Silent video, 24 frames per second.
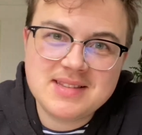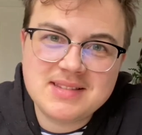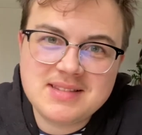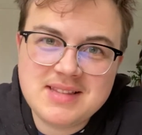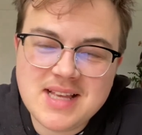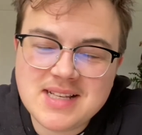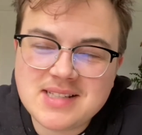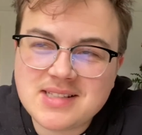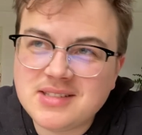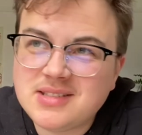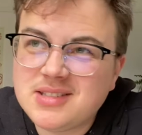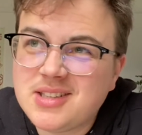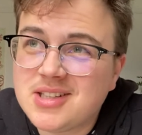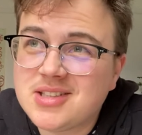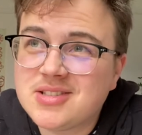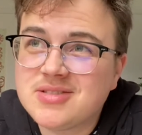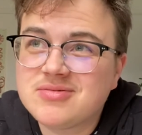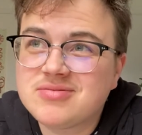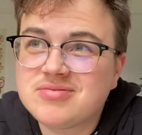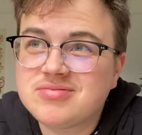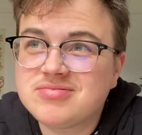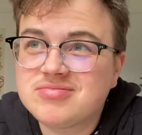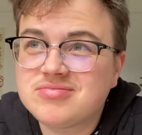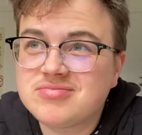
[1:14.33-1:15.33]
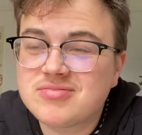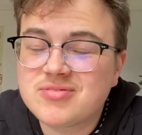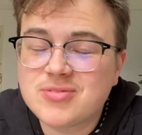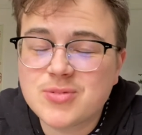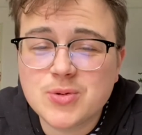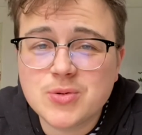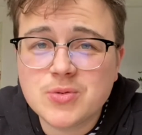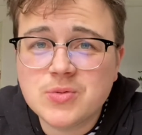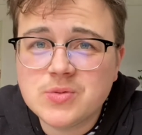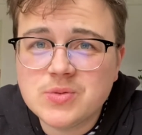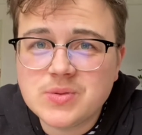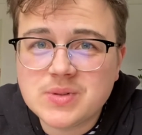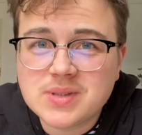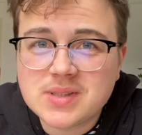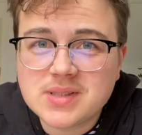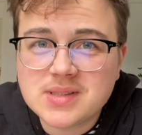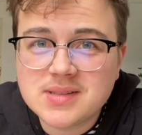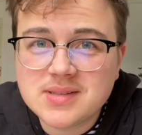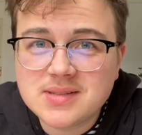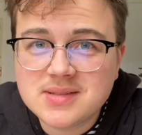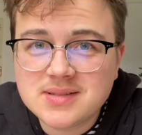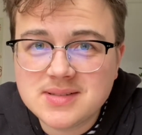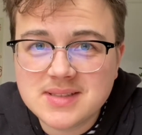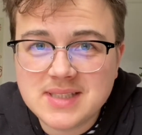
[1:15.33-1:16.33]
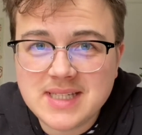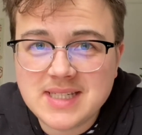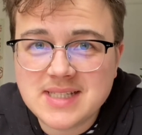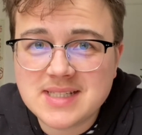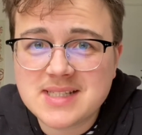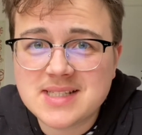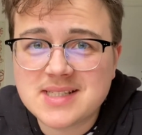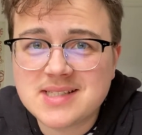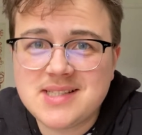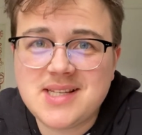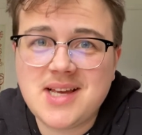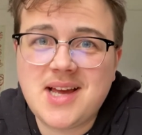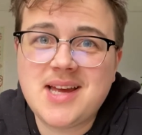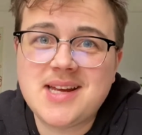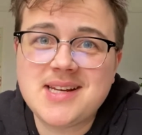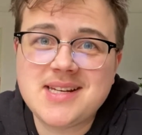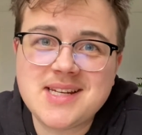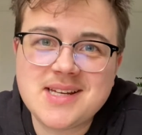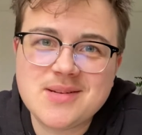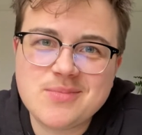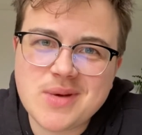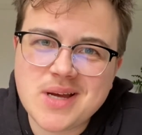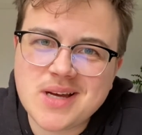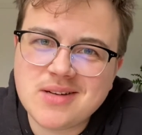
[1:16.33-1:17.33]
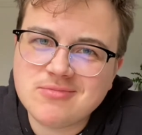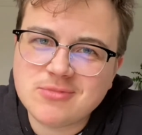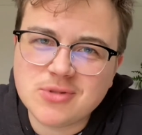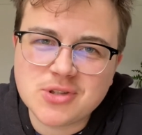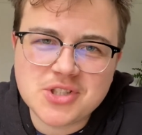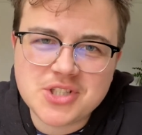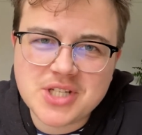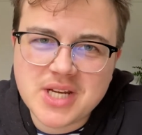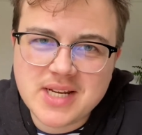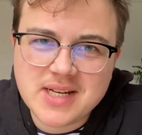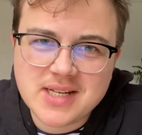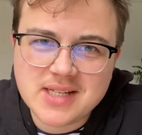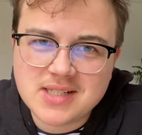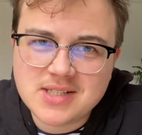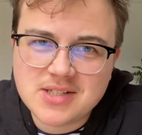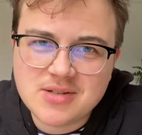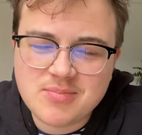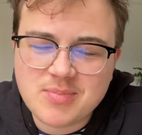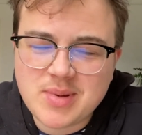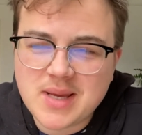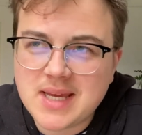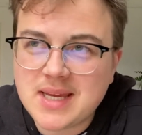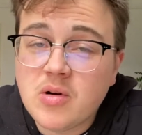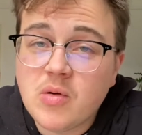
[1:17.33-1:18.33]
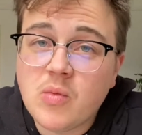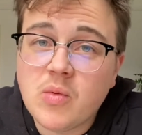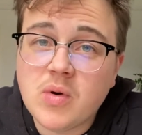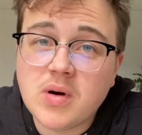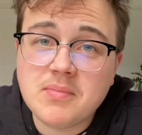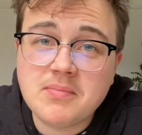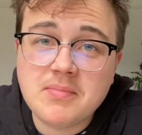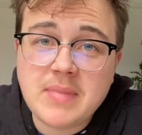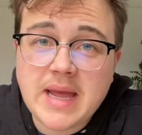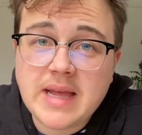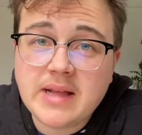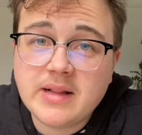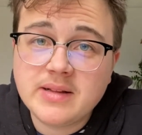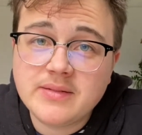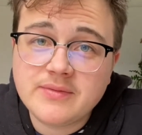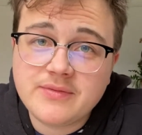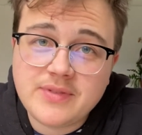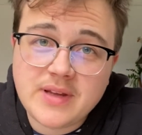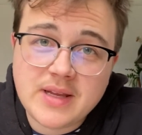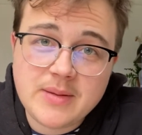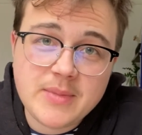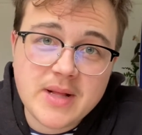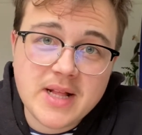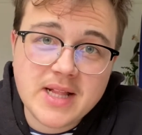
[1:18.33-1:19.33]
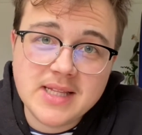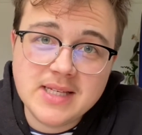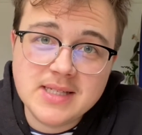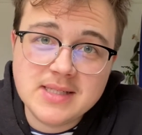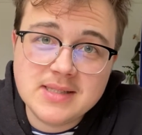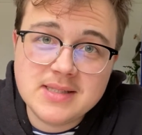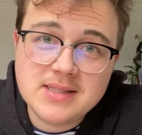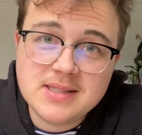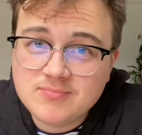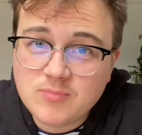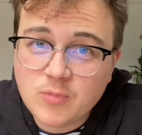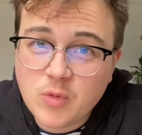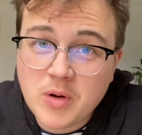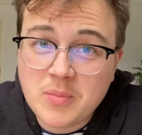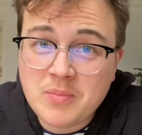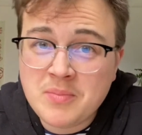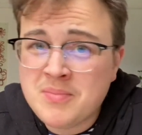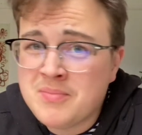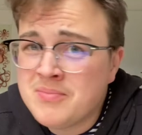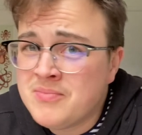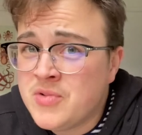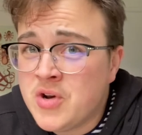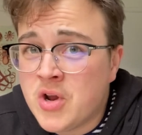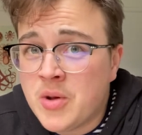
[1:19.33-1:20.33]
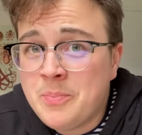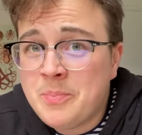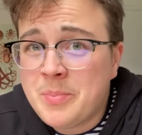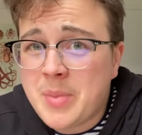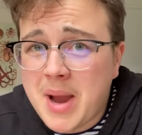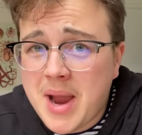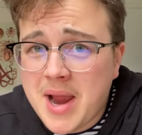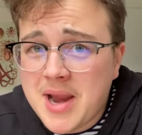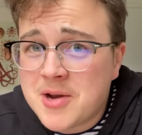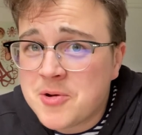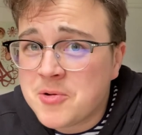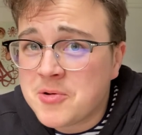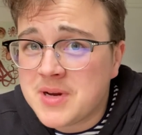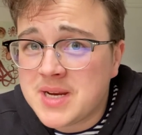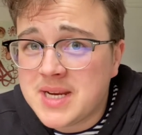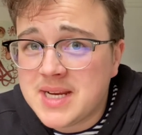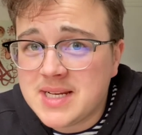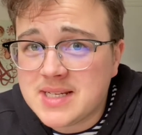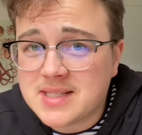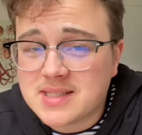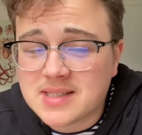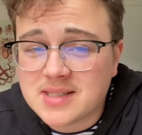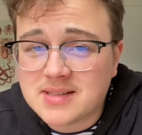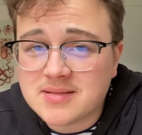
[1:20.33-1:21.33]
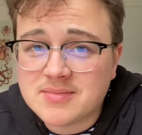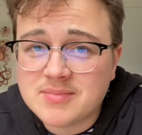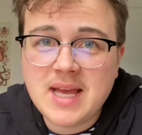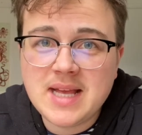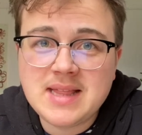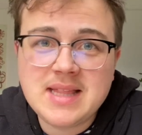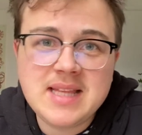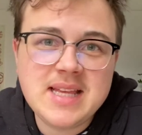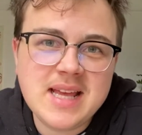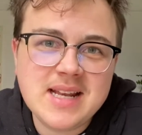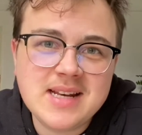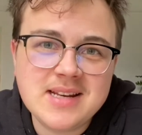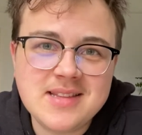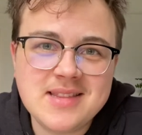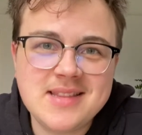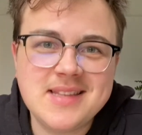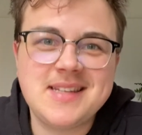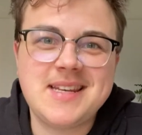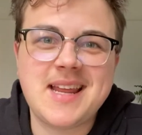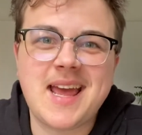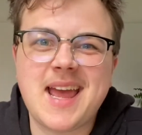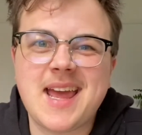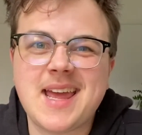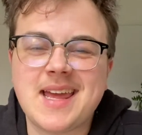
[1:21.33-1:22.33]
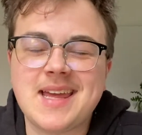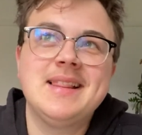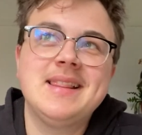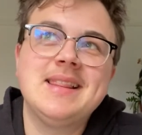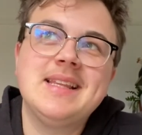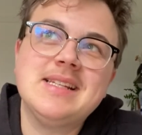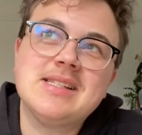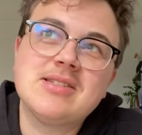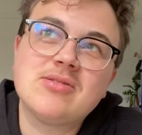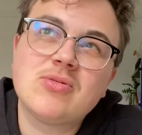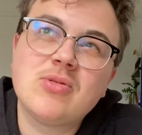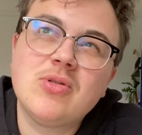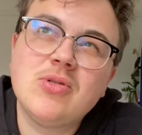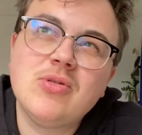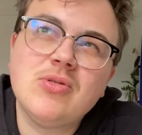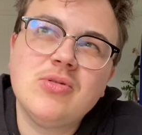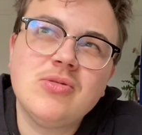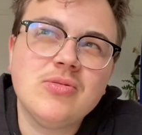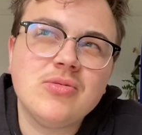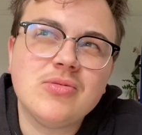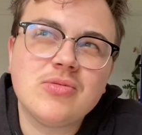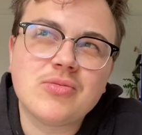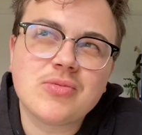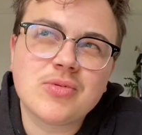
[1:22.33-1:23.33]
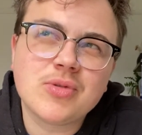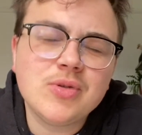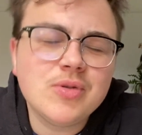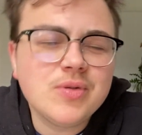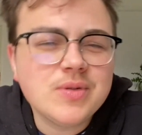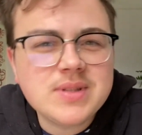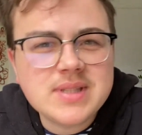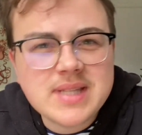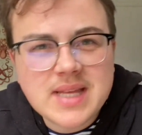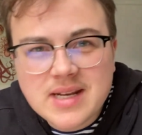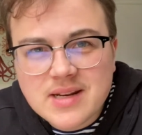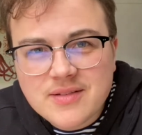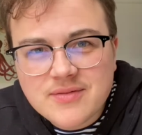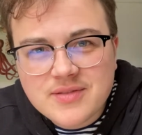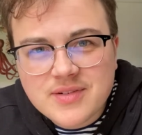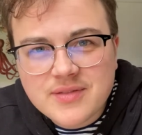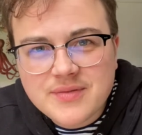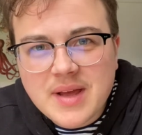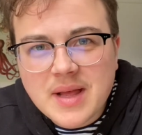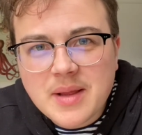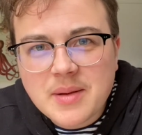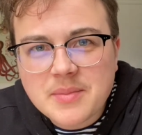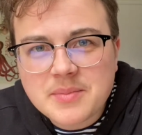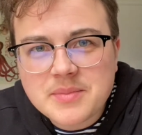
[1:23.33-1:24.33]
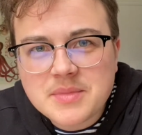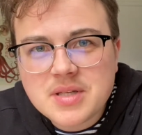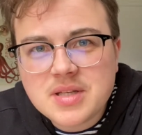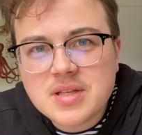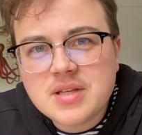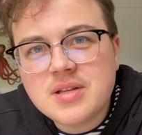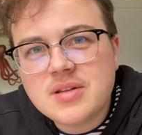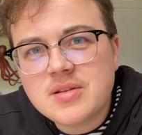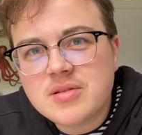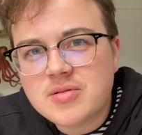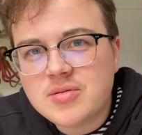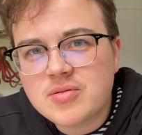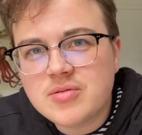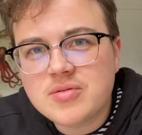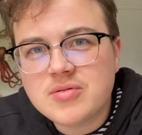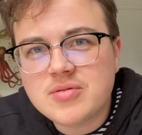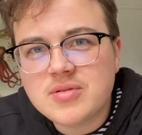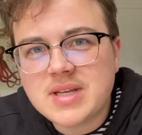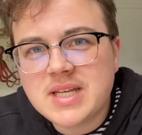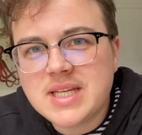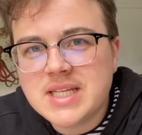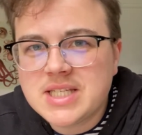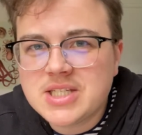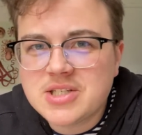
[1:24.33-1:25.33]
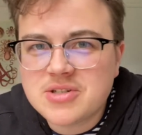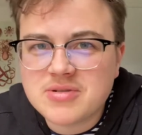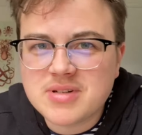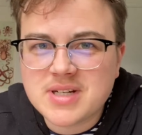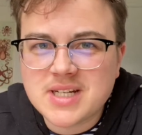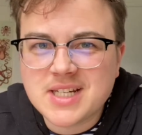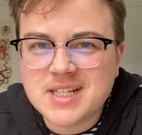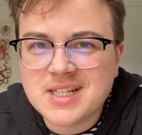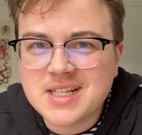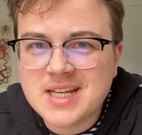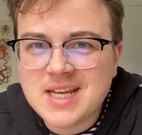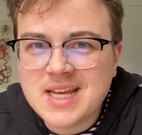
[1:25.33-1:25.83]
There's a lot of rules in society about what gender should be, what male and female is, what non-binary isn't. At the end of the day, these are all rules that have developed through history